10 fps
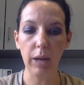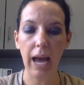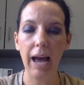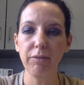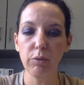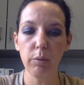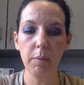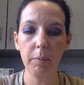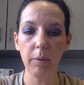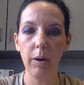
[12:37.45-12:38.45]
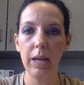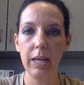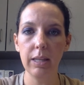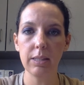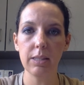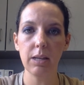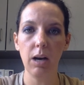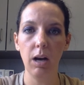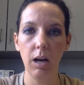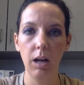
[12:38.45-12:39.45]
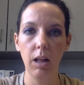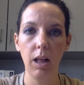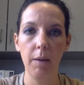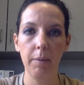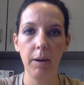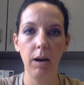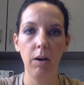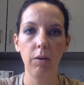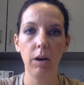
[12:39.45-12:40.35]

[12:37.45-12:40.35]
have to remember it's all about